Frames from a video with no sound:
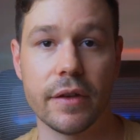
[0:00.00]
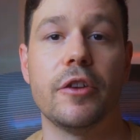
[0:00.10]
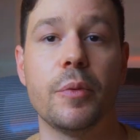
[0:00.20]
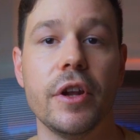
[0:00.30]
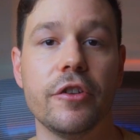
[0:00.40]
It's
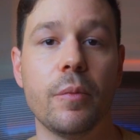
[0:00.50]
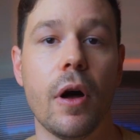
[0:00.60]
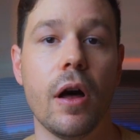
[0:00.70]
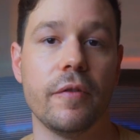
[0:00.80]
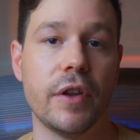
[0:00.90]
pretty
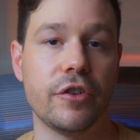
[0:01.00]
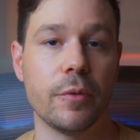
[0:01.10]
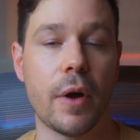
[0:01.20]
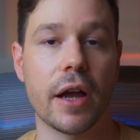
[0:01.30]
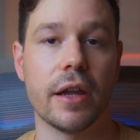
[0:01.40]
small and fits in your
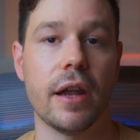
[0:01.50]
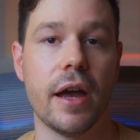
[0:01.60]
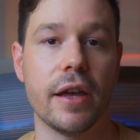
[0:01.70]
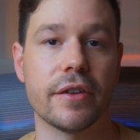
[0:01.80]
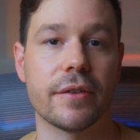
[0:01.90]
pocket
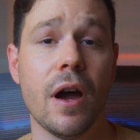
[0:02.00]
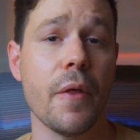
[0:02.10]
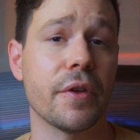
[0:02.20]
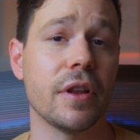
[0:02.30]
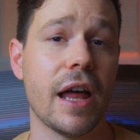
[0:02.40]
nice, although
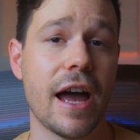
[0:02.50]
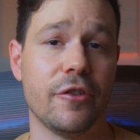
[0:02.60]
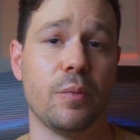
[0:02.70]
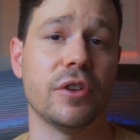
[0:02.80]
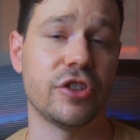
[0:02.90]
the
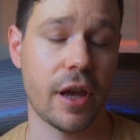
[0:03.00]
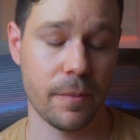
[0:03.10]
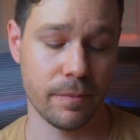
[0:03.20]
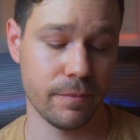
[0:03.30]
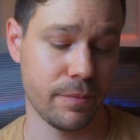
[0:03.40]
clasp, which
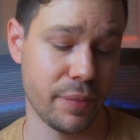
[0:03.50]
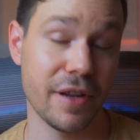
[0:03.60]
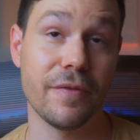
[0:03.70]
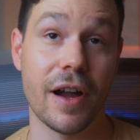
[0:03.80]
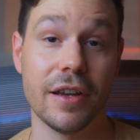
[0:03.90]
I'm pretty
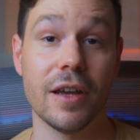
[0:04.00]
fond